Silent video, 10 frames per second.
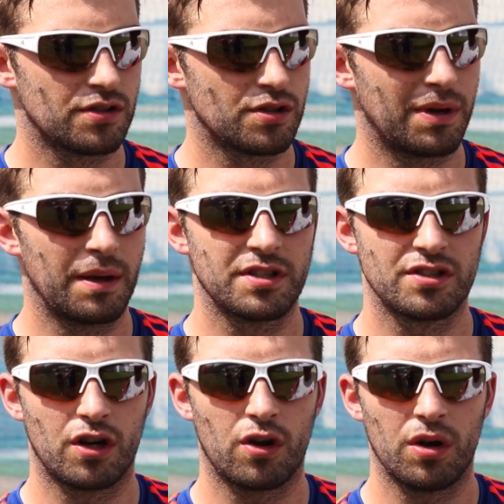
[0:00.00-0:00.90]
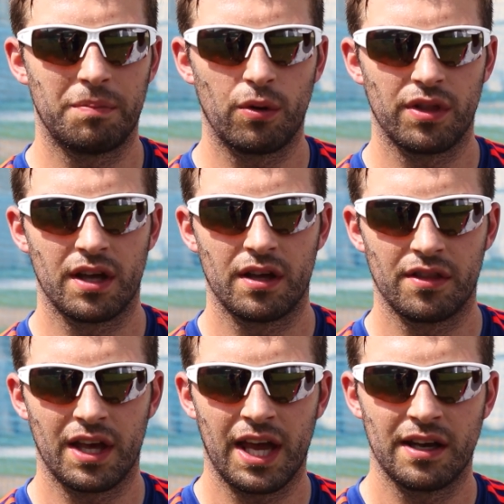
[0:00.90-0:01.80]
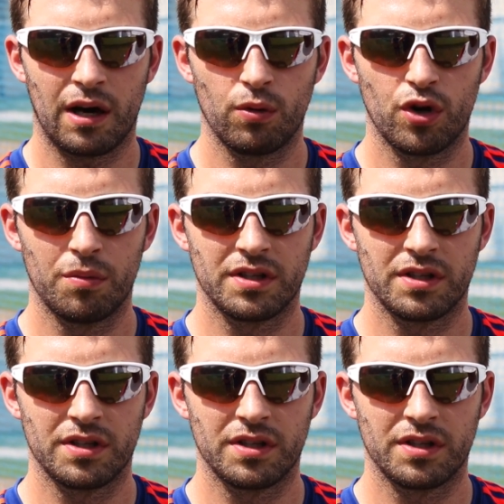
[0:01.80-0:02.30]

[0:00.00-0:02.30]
Sometimes it's not all about the, the end outcome.